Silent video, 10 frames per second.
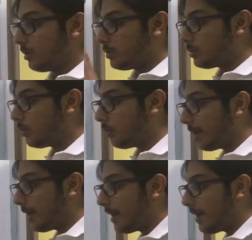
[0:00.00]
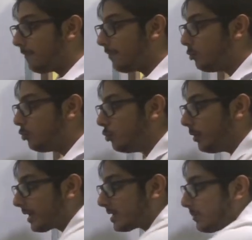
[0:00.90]
So if you do
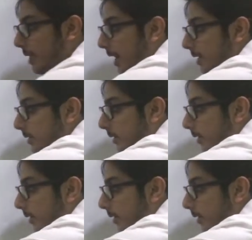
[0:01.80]
expand